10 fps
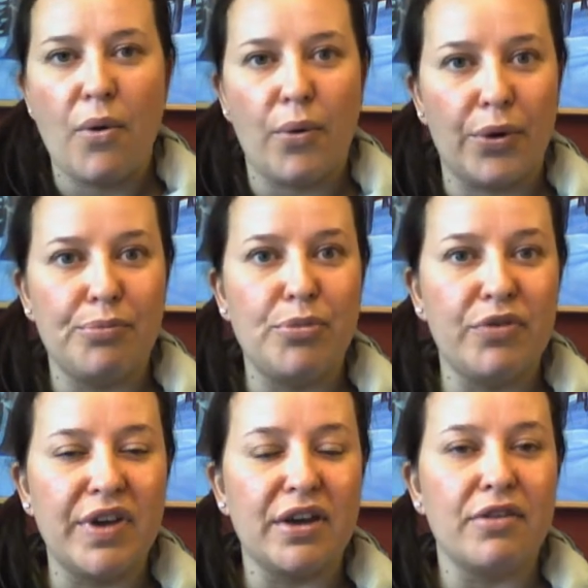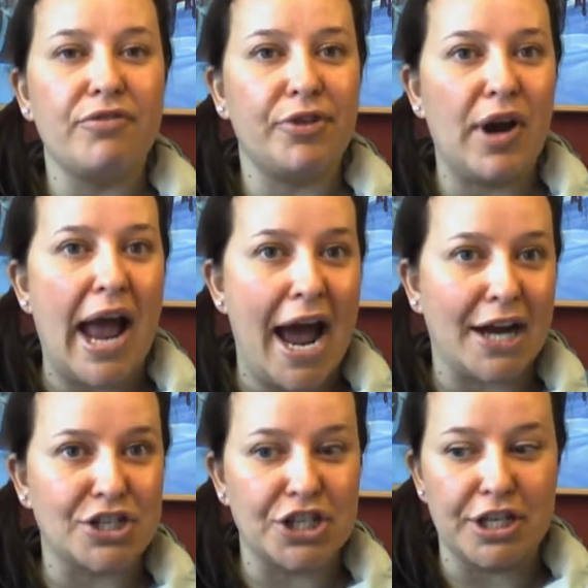or moving for
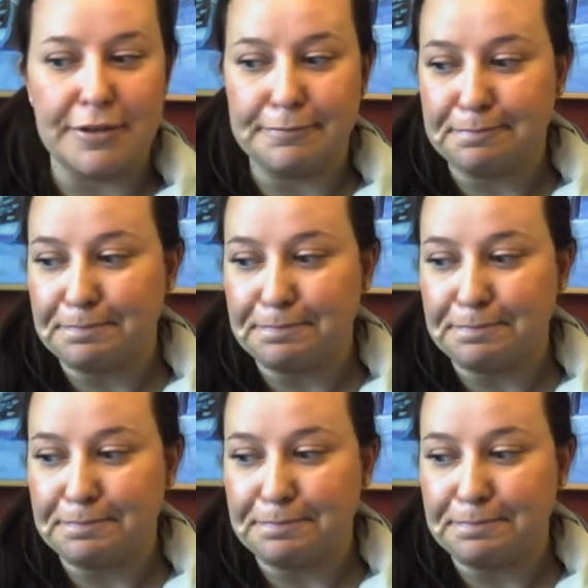action.